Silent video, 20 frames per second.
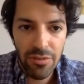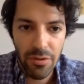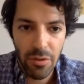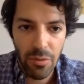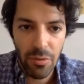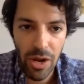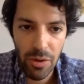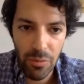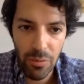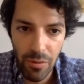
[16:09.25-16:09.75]

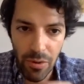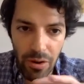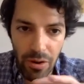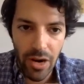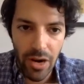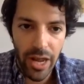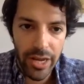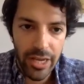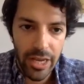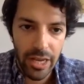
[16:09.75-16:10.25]
So when we
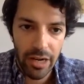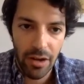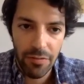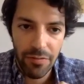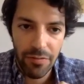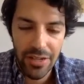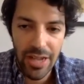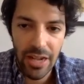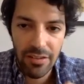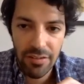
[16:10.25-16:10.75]
were like kind of
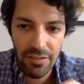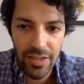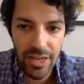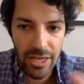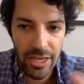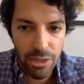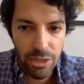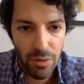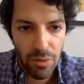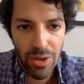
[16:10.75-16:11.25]
at that
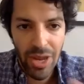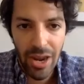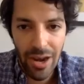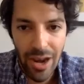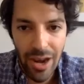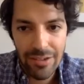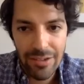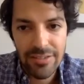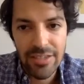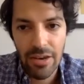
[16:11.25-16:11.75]
stage where we had
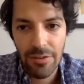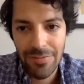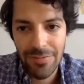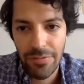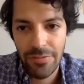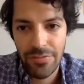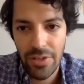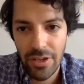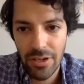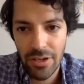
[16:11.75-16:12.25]
like 10,
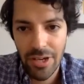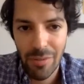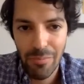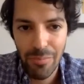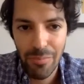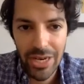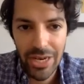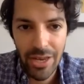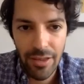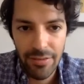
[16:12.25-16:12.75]
15
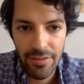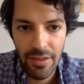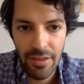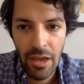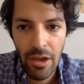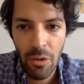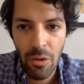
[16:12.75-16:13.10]
companies,